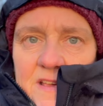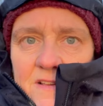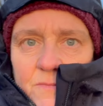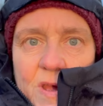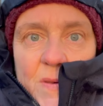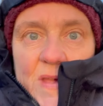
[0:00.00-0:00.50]

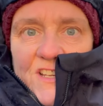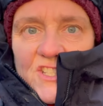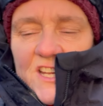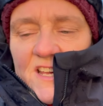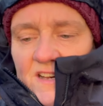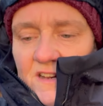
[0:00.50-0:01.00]
we
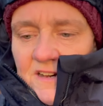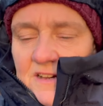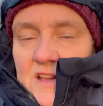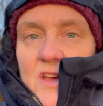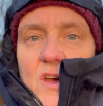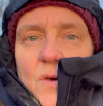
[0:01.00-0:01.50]
actually are.
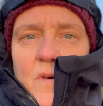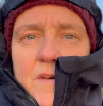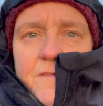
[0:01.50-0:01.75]
We're